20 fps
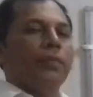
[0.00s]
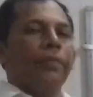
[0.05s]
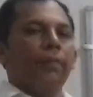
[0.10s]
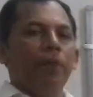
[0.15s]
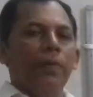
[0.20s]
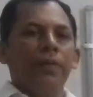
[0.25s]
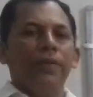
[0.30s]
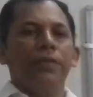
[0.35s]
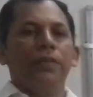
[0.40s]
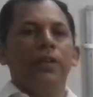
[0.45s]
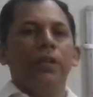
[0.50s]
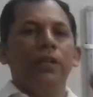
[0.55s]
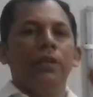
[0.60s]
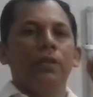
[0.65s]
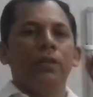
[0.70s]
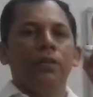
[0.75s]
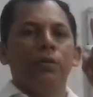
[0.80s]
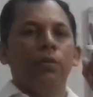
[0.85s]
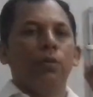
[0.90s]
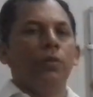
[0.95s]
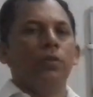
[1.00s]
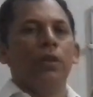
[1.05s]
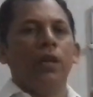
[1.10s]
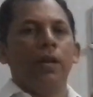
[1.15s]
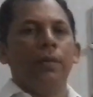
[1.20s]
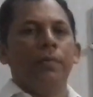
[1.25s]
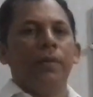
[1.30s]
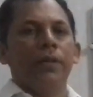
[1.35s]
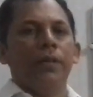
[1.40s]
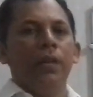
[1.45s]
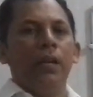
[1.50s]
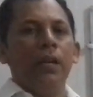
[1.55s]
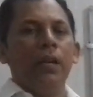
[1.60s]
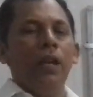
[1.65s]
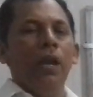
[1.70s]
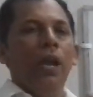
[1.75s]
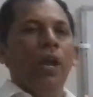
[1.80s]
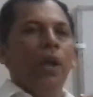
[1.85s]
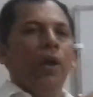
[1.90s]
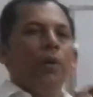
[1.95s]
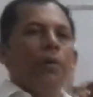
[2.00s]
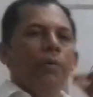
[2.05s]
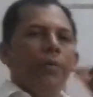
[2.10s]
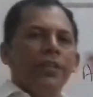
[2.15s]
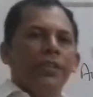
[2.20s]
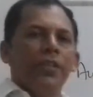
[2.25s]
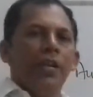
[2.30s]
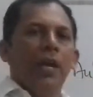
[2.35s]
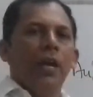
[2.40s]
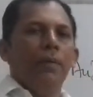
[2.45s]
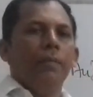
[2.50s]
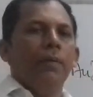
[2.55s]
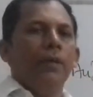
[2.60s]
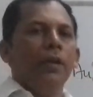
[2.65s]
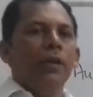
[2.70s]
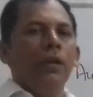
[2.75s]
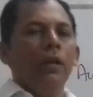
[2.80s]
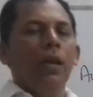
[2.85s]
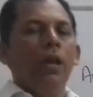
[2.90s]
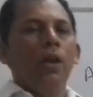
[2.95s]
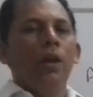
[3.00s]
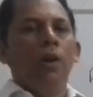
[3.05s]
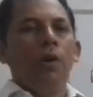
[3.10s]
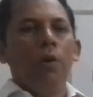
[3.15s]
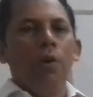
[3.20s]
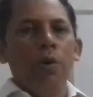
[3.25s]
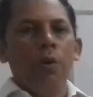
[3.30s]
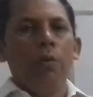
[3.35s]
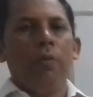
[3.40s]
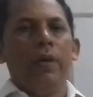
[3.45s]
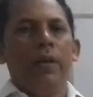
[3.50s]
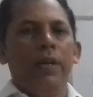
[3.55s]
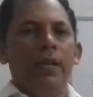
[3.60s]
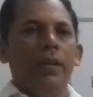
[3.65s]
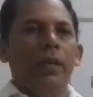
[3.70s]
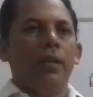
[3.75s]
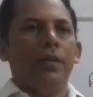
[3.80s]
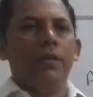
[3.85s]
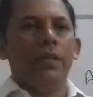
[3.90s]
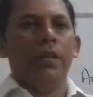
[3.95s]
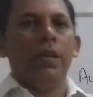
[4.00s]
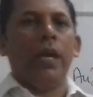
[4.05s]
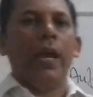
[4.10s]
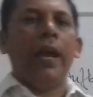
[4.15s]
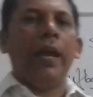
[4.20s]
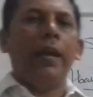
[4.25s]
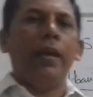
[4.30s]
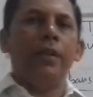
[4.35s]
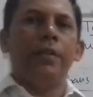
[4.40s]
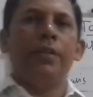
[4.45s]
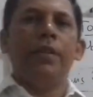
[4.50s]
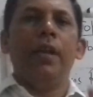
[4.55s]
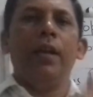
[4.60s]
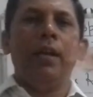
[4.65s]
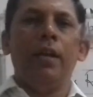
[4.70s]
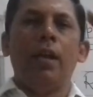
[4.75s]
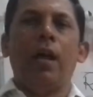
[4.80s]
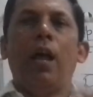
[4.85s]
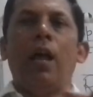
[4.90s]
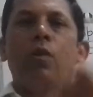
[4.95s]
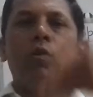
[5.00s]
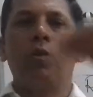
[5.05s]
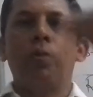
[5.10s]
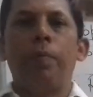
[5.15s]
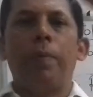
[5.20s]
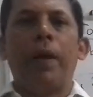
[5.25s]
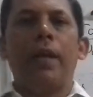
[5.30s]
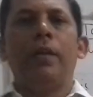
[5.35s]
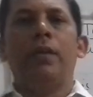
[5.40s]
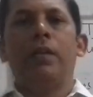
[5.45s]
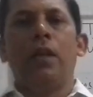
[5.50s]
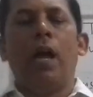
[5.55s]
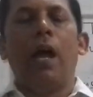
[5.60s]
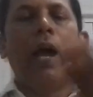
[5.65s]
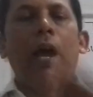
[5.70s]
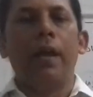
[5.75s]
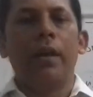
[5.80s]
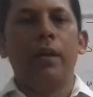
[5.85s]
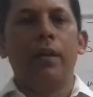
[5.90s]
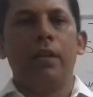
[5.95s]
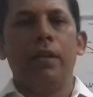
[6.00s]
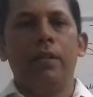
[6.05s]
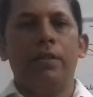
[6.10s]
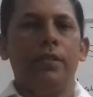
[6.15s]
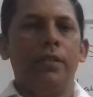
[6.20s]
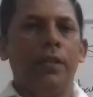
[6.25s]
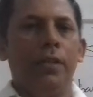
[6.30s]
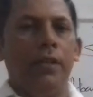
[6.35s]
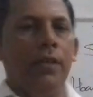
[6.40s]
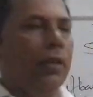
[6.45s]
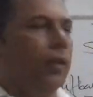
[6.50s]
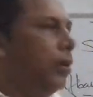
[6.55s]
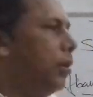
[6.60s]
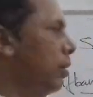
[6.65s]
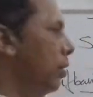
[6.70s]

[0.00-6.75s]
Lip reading: first in those orbital which having lower energy and then occupy the higher energy.